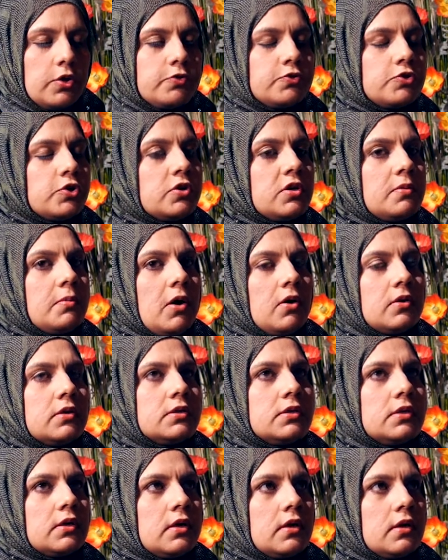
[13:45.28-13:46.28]
You've talked
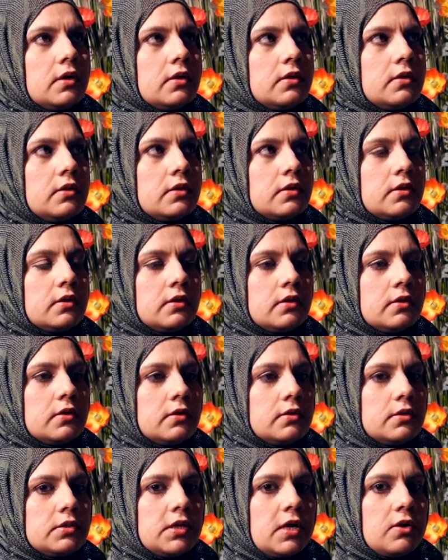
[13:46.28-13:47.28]
about
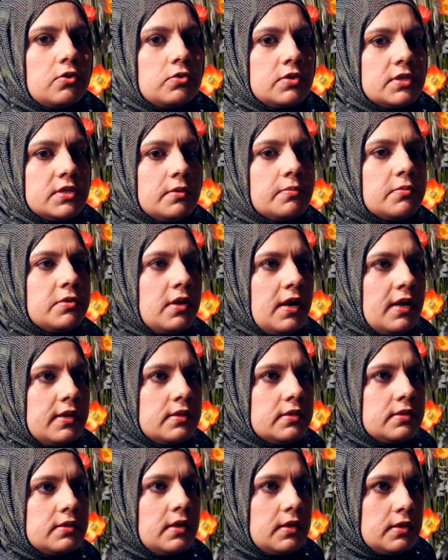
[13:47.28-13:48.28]
the terrorism
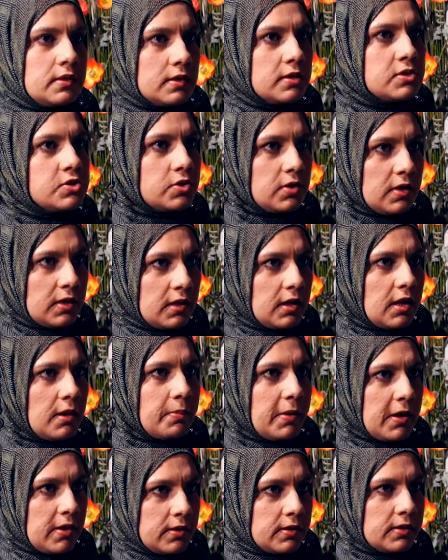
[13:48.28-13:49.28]
threat that Israel
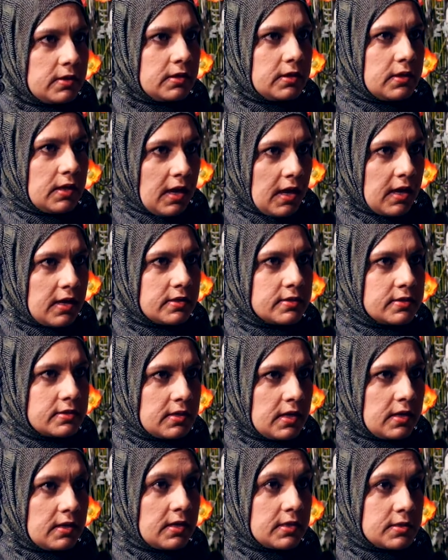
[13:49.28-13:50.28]
apparently
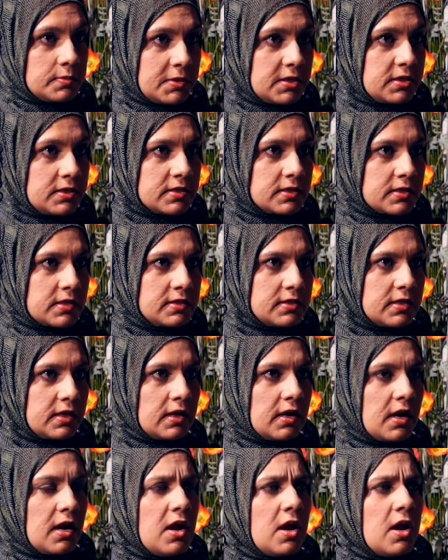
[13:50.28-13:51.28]
has and has been
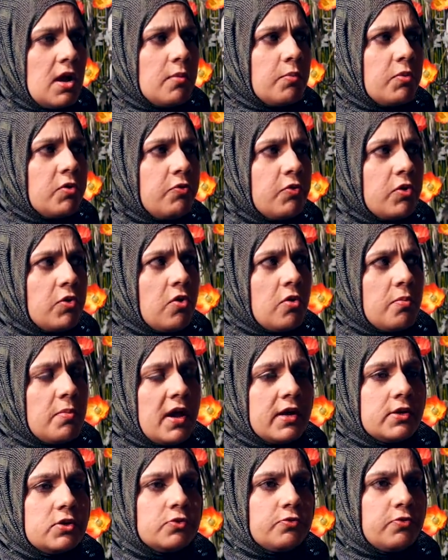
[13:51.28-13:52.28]
discussing. But if we go
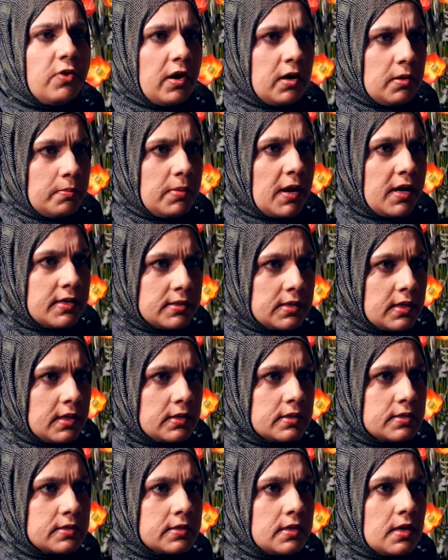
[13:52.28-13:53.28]
back to very
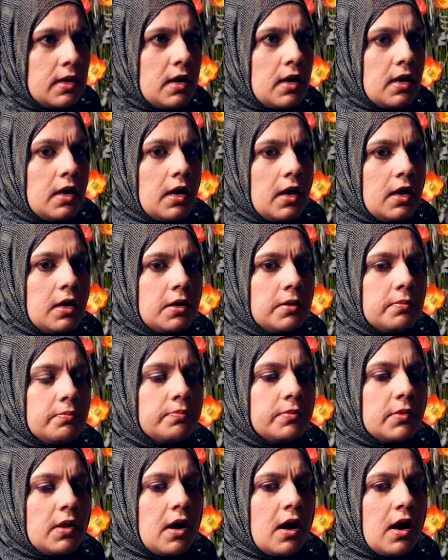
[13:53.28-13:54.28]
basics,
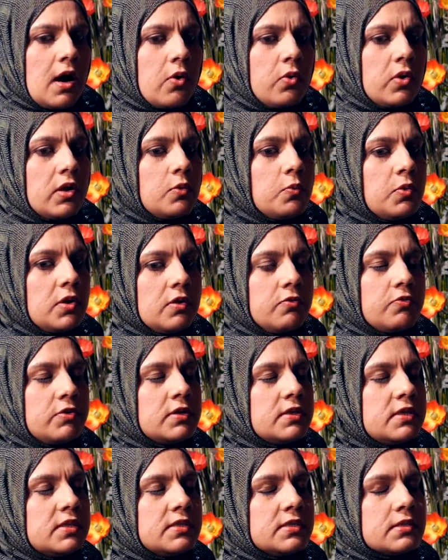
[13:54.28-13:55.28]
how can we
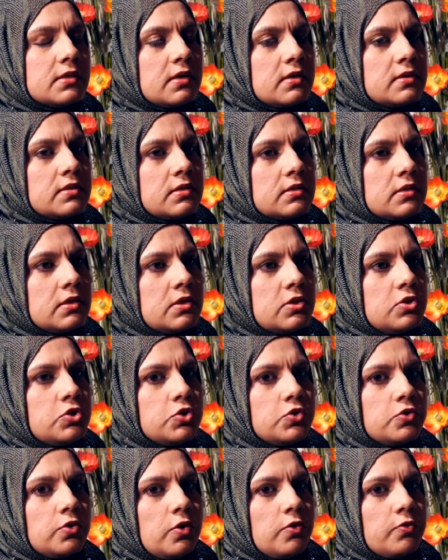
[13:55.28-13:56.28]
even discuss the
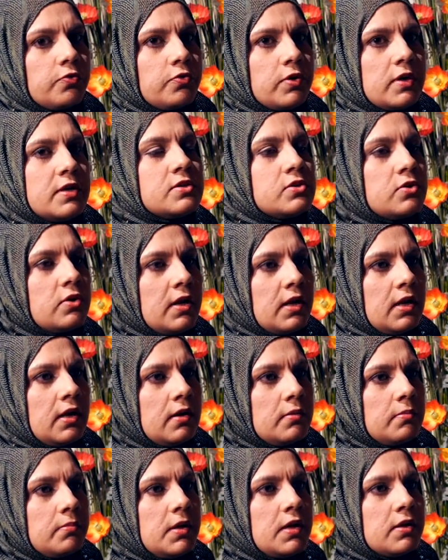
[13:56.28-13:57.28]
issue of
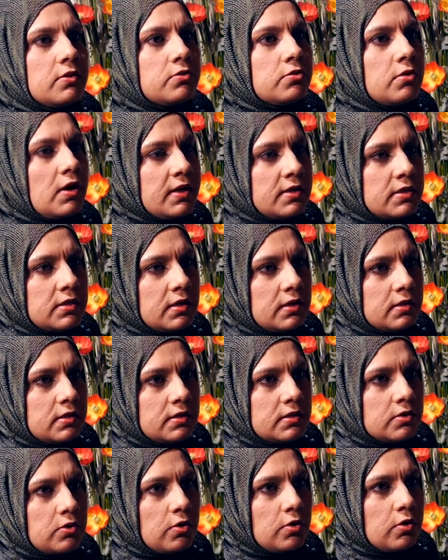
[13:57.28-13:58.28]
Israel being
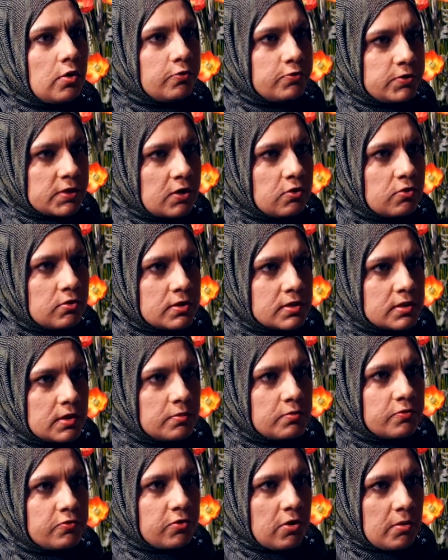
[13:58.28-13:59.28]
threatened of
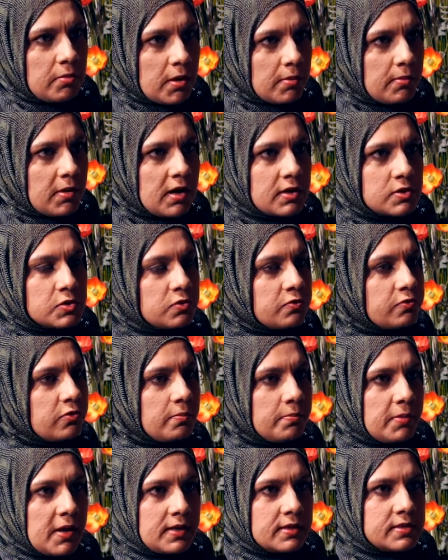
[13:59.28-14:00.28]
terrorism from Hamas or
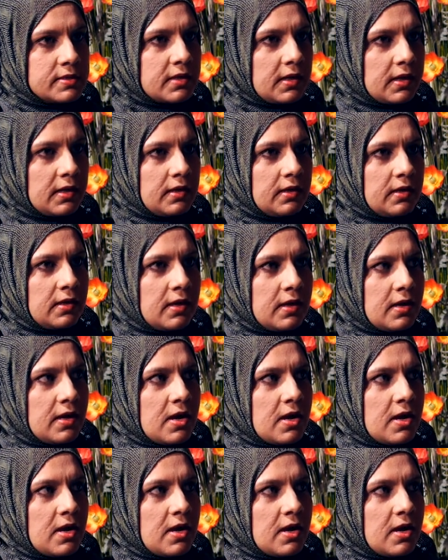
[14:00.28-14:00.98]
from Palestine